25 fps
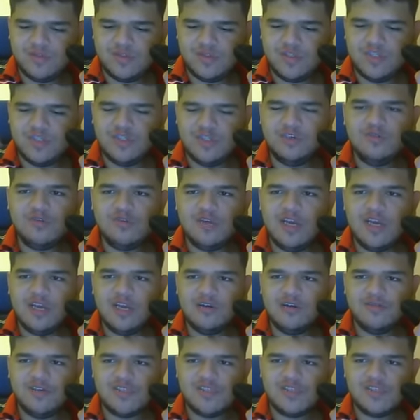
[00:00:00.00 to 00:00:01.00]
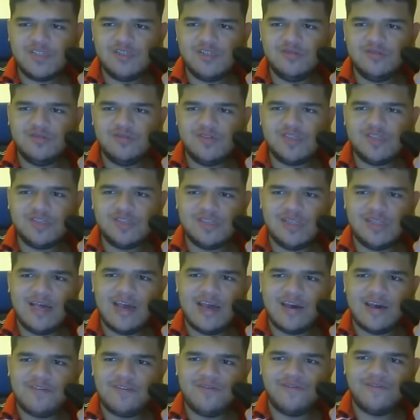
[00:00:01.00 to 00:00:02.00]
two characters
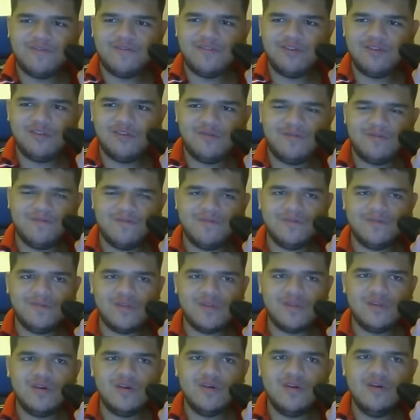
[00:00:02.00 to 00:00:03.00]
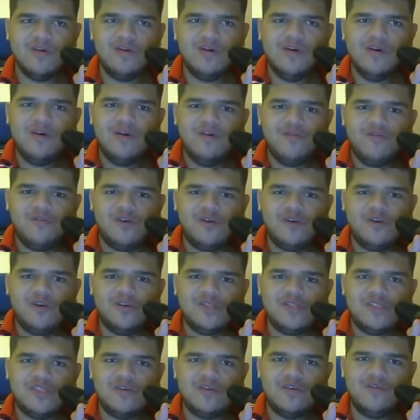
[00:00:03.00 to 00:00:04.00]
left for
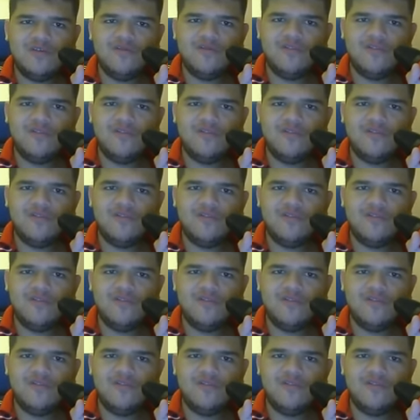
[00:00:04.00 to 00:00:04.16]
you to